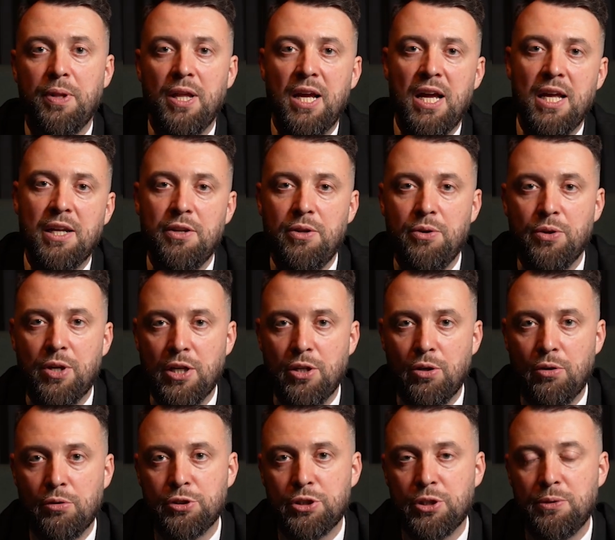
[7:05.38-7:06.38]
plan, you can
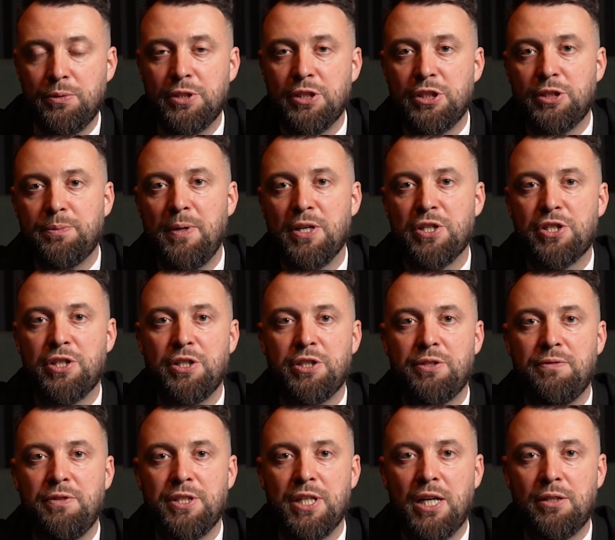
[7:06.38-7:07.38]
also visit
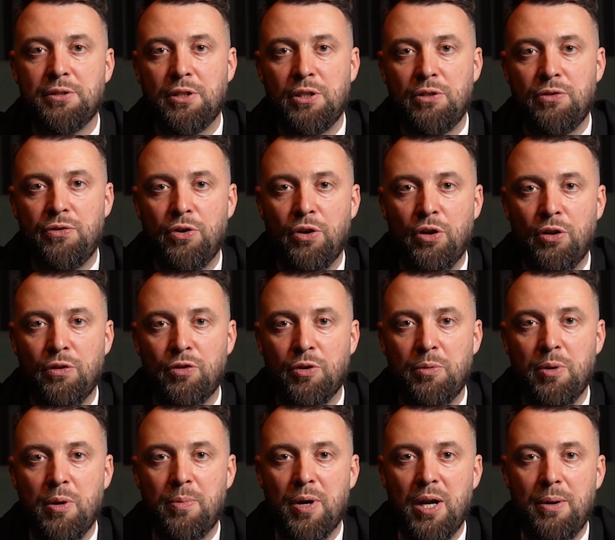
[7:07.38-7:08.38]
specialists without a referral
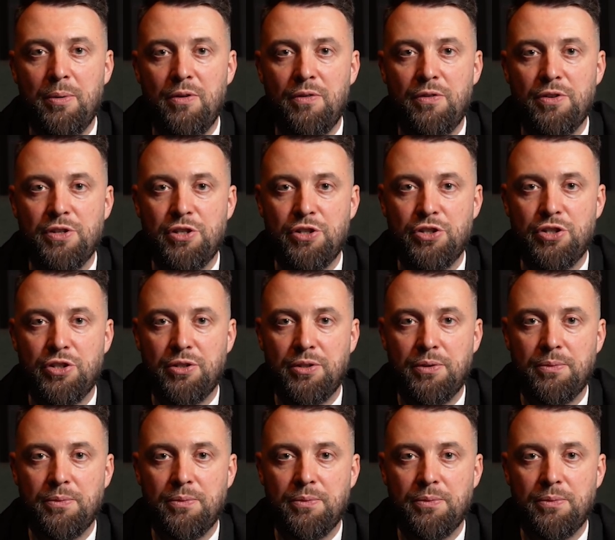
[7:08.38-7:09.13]
from your primary physician,